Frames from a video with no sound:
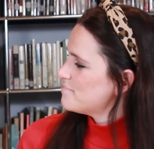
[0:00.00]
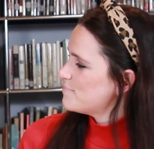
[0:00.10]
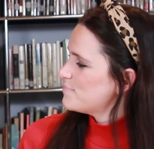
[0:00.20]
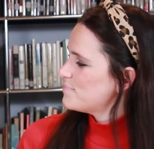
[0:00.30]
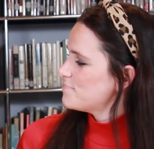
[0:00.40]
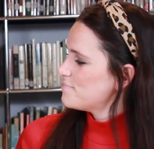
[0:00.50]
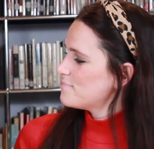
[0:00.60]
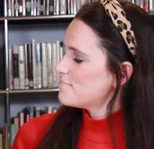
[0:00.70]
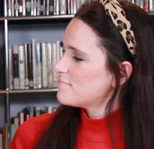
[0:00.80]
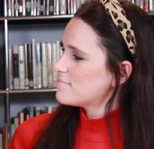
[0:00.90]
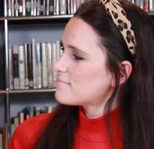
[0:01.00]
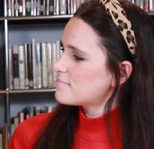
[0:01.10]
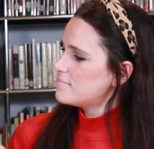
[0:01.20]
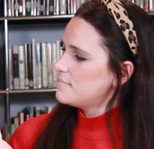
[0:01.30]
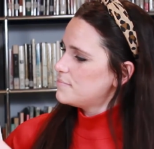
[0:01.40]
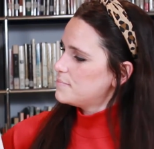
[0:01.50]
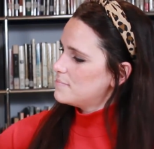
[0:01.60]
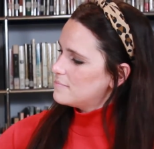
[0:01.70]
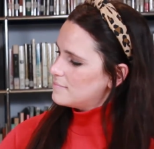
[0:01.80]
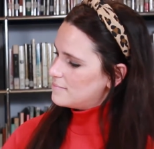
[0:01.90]

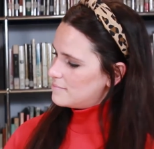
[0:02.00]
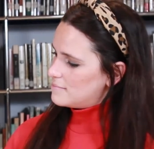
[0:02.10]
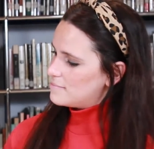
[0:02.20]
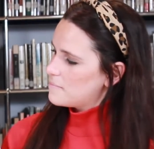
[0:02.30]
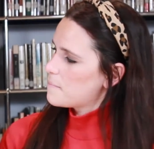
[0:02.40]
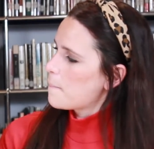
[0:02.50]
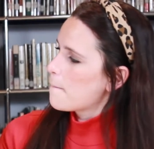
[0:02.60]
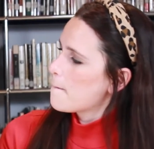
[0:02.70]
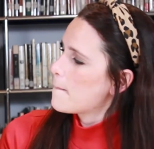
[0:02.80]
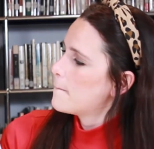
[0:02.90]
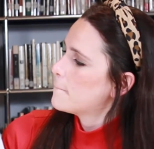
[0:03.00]
No one is speaking in this clip.